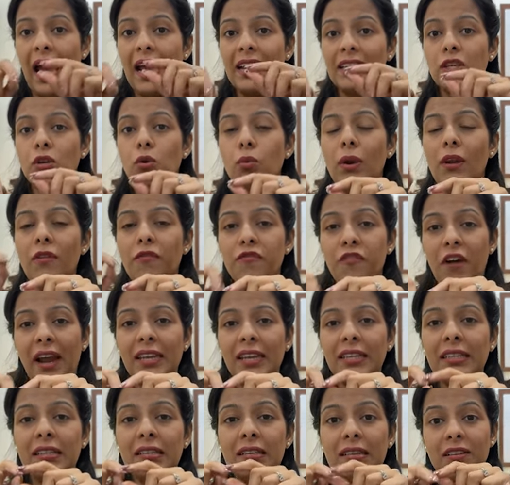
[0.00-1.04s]
and you will
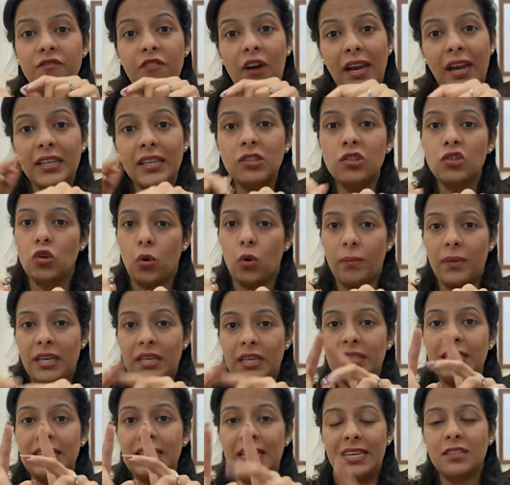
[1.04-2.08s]
find the revised
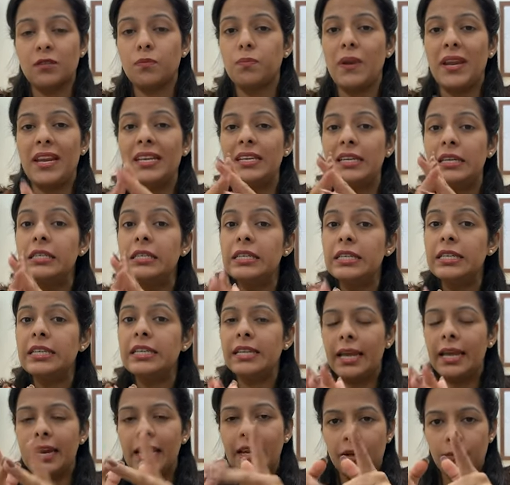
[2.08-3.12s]
domains explained in
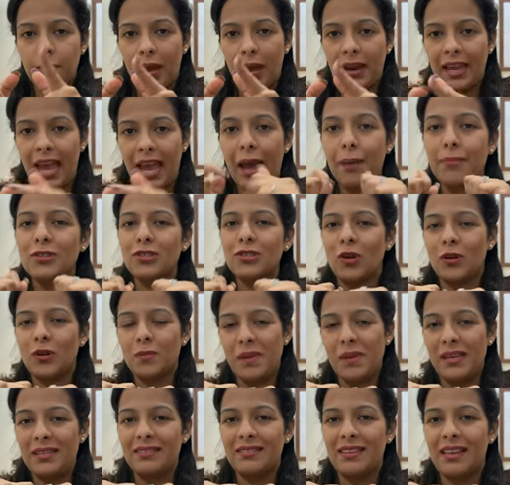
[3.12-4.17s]
detail in my Amazon
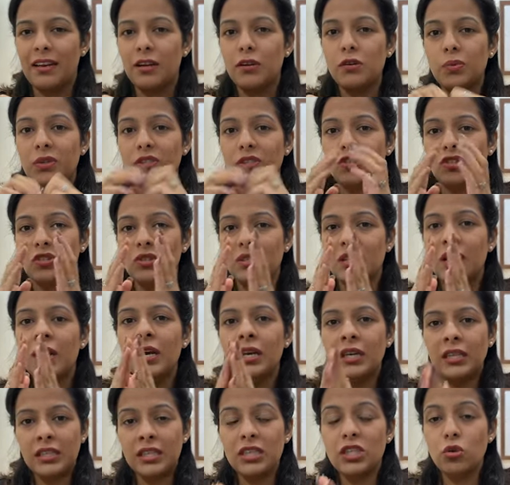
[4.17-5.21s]
bestseller, which is
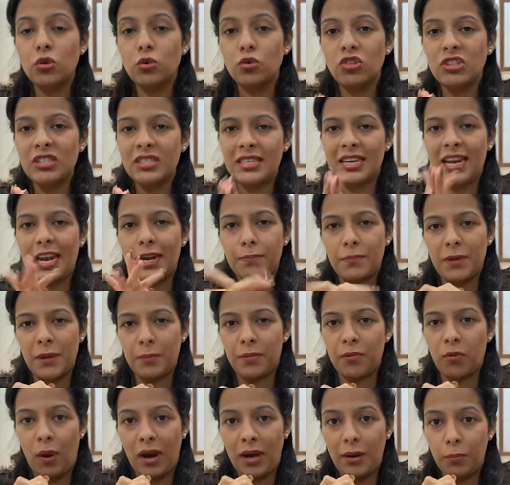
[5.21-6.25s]
the UGC NET
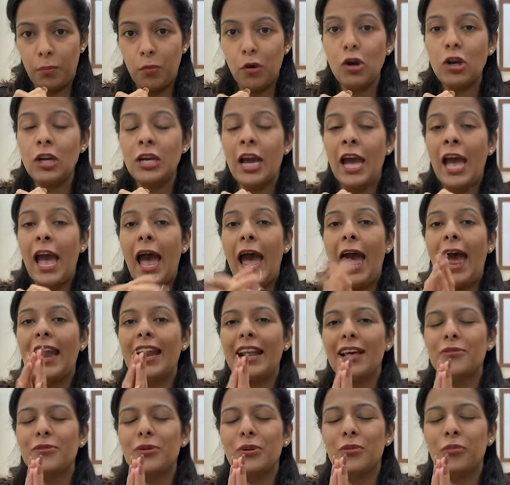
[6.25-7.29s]
Paper 1 book. And
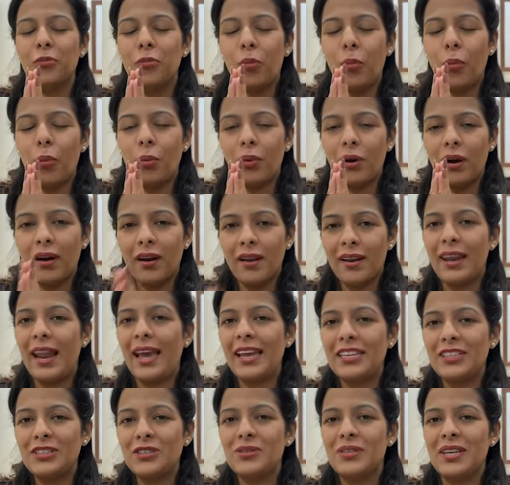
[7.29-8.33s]
I would
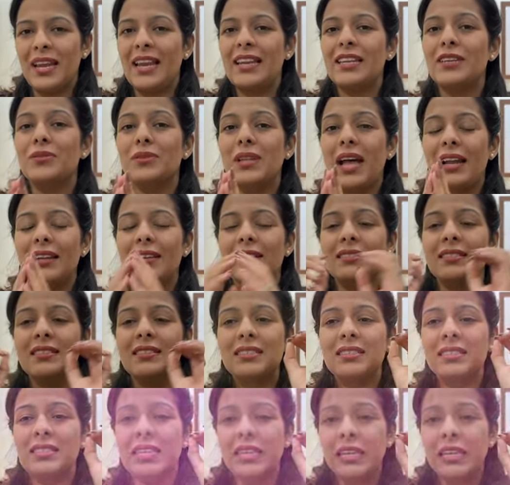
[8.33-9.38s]
like to tell you that this
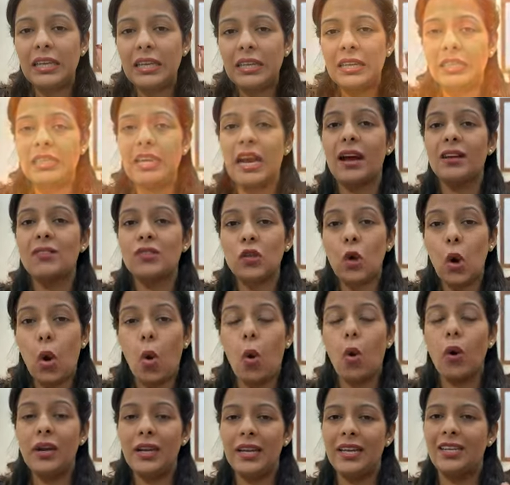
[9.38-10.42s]
is India's
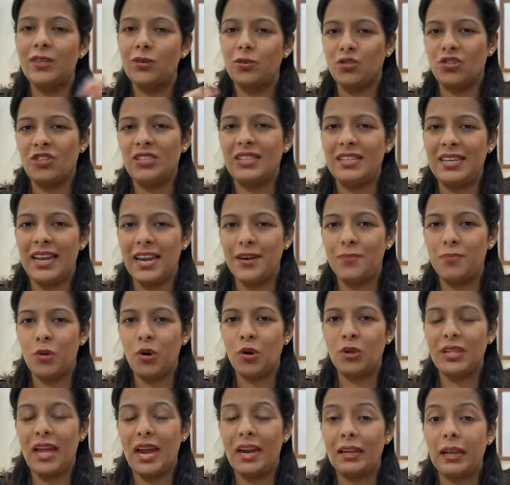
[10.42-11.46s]
only UGC NET
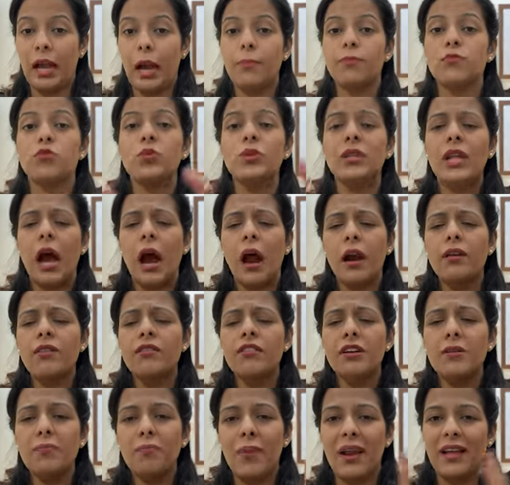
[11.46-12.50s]
book that comes with
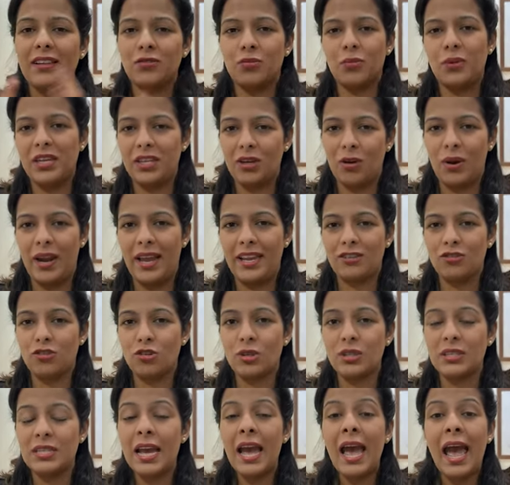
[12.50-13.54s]
100 plus video
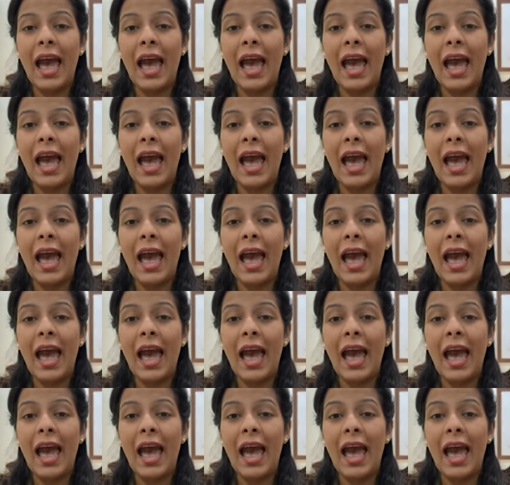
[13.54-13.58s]
lectures